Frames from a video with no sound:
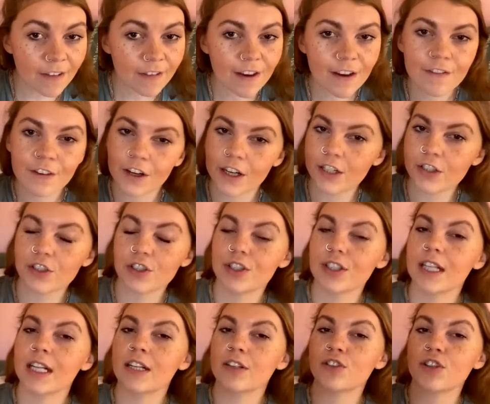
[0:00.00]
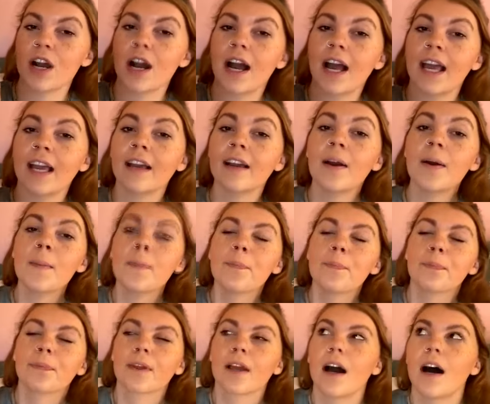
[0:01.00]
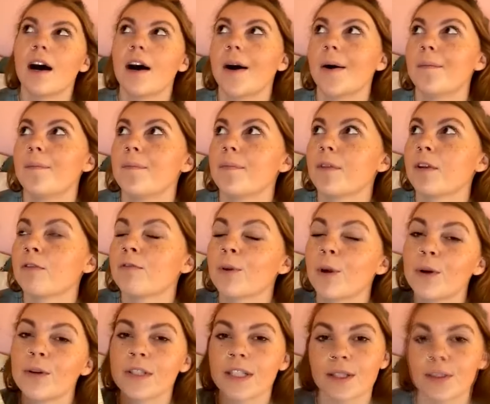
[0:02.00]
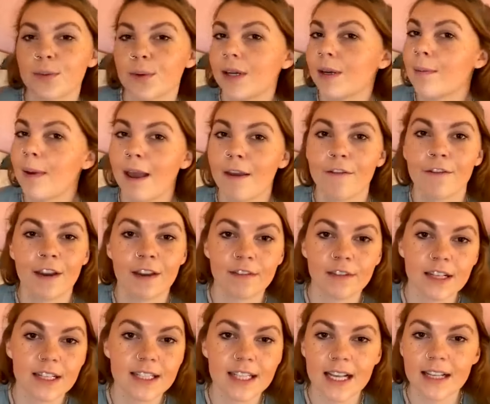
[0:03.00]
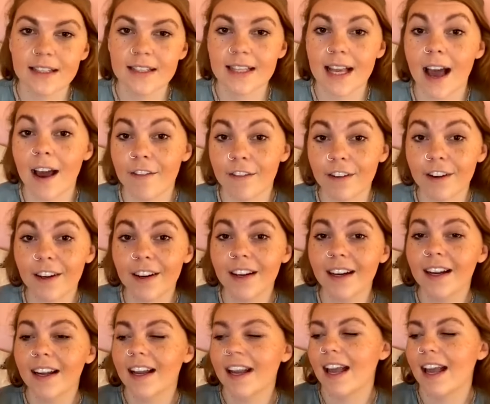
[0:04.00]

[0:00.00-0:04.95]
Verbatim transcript: if you're interested in trying. Um, rose is one of my favorite scents ever.